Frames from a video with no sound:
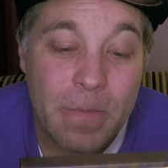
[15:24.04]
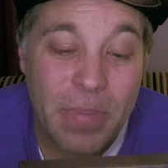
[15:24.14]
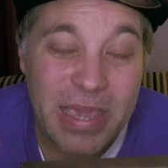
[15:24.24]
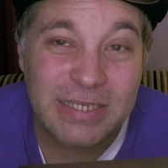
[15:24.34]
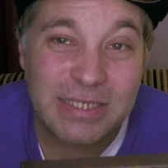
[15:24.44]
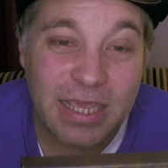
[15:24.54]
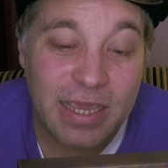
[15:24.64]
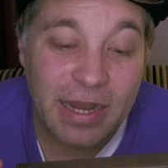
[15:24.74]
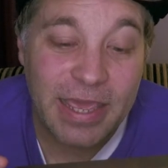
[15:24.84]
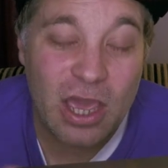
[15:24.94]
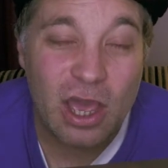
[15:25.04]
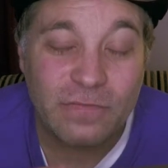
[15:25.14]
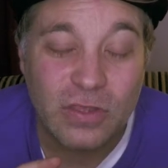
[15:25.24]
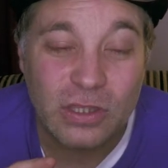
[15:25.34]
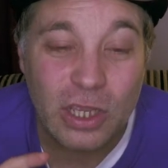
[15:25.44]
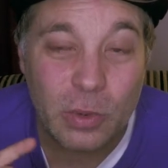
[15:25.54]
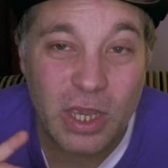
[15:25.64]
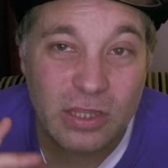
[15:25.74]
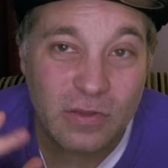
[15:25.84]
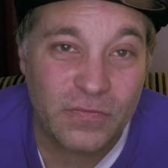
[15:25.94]
Basically, after
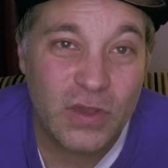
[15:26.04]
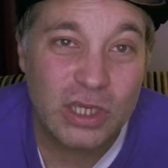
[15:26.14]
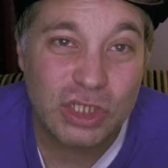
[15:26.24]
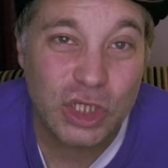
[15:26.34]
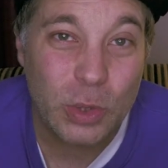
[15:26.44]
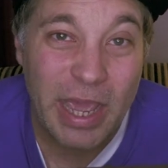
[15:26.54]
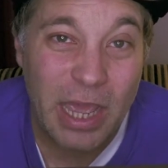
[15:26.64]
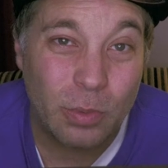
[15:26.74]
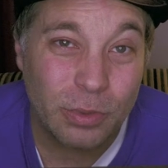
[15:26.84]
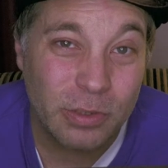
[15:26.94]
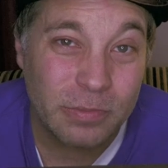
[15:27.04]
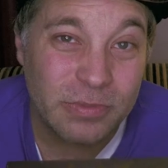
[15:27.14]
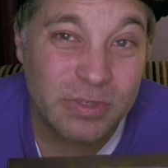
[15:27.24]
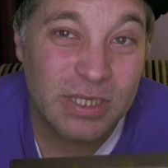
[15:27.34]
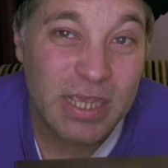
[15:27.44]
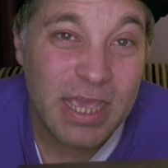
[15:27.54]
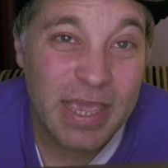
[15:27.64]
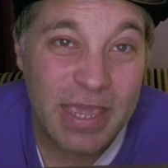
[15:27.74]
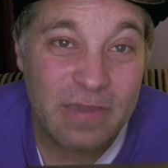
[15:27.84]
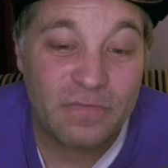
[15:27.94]
doing the first two albums,
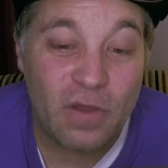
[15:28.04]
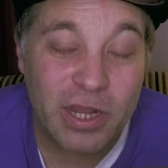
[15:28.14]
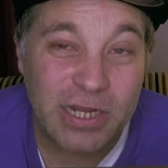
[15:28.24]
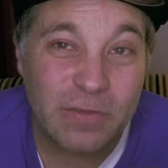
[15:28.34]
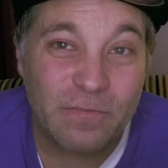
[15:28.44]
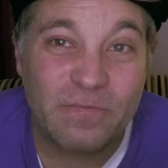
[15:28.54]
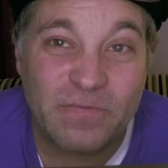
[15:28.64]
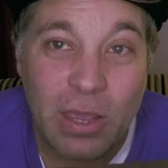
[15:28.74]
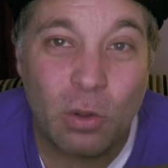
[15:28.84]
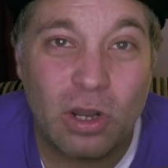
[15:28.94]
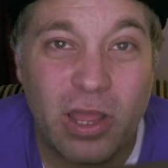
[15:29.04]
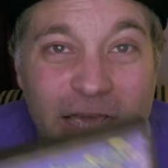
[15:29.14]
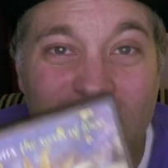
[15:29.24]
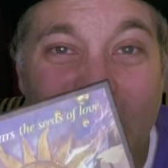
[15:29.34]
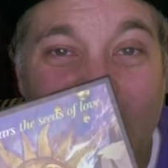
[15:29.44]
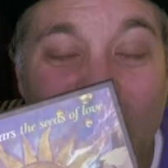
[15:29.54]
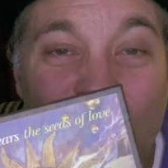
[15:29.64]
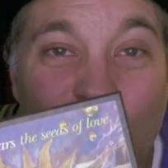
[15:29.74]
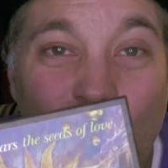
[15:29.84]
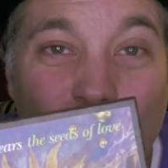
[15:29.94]
he finally felt like they'd
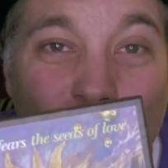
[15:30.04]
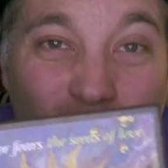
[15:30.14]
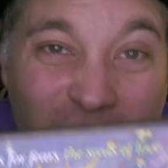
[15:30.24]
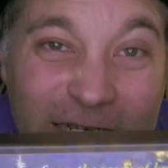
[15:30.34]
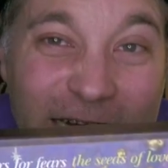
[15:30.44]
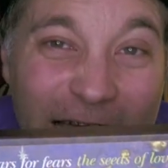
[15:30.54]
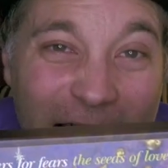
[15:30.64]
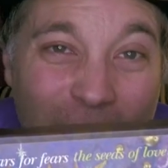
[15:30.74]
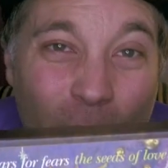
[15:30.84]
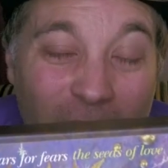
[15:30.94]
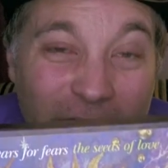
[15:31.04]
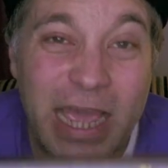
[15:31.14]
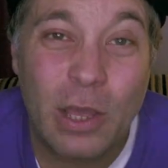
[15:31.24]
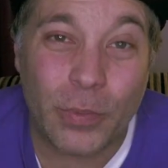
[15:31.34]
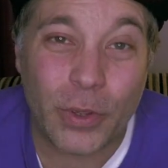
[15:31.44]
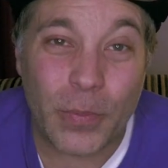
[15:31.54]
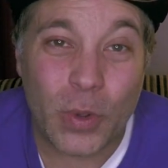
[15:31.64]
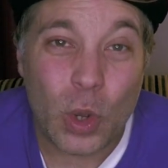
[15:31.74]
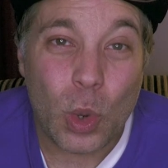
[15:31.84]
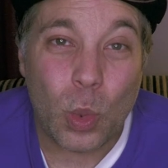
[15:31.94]
written out an
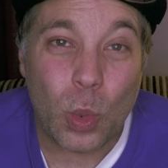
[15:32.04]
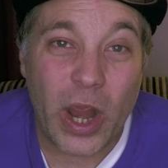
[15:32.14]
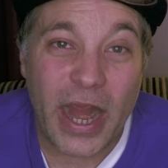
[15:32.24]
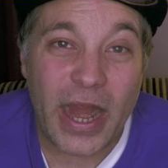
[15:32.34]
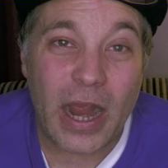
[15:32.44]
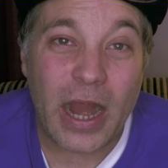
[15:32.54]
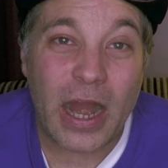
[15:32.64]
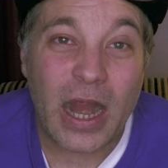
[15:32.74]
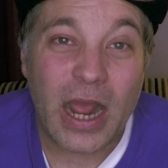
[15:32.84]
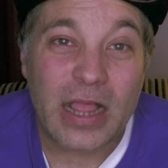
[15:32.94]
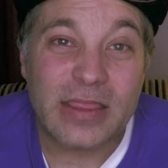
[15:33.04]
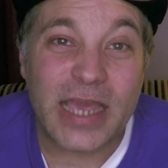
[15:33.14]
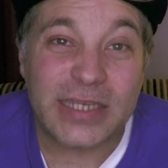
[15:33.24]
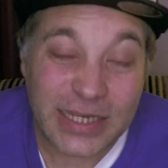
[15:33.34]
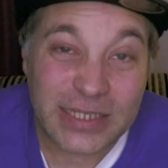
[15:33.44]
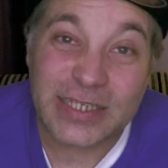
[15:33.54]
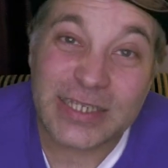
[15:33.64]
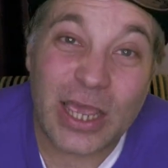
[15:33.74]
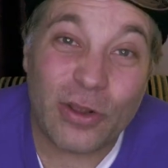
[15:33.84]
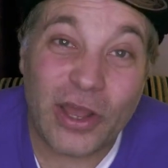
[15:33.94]
album where they didn't
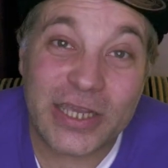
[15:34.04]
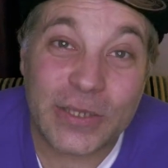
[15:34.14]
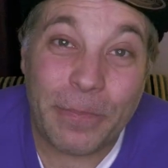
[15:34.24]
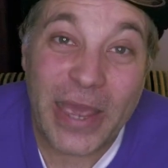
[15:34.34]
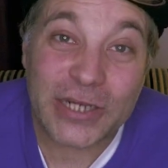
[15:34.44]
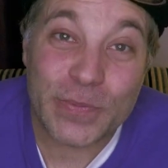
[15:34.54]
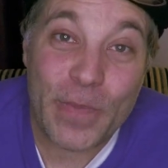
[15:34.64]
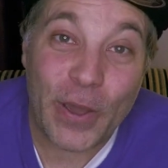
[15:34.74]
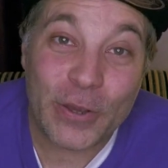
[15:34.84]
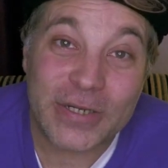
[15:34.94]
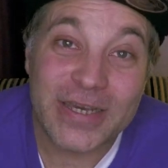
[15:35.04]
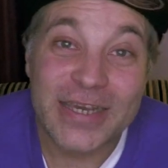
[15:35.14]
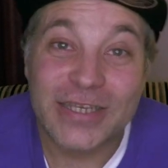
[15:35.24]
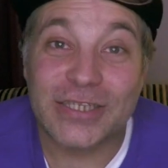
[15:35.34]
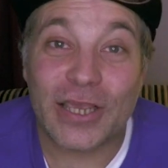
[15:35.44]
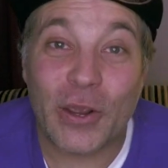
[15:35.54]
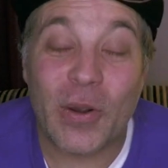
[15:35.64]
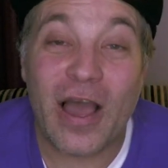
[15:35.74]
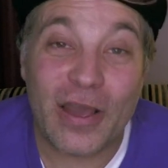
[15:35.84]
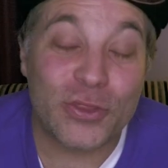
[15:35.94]
sound like Depeche Mode.
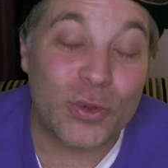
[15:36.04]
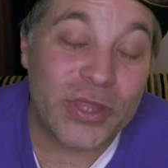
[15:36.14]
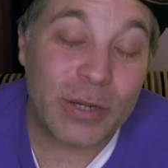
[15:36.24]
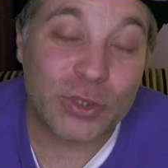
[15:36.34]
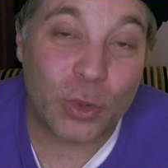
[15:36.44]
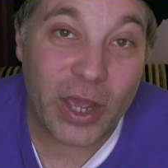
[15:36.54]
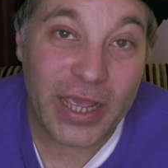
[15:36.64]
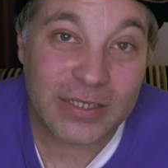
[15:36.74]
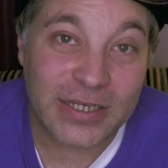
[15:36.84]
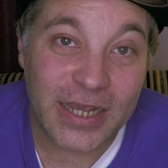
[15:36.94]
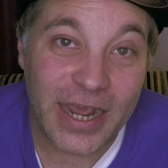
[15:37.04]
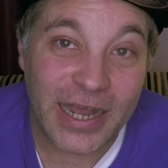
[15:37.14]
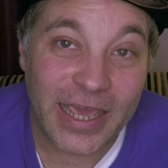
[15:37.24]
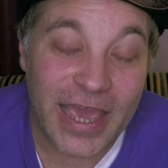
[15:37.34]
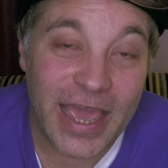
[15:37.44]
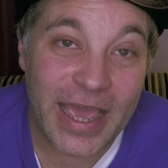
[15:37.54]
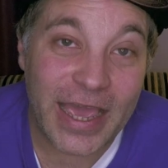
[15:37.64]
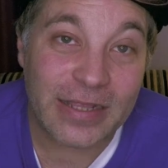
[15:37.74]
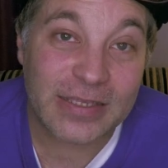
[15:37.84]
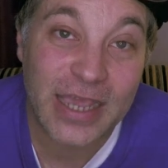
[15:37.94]
So I thought that was quite entertaining,
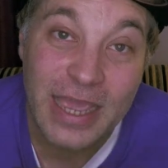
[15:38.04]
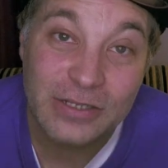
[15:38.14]
and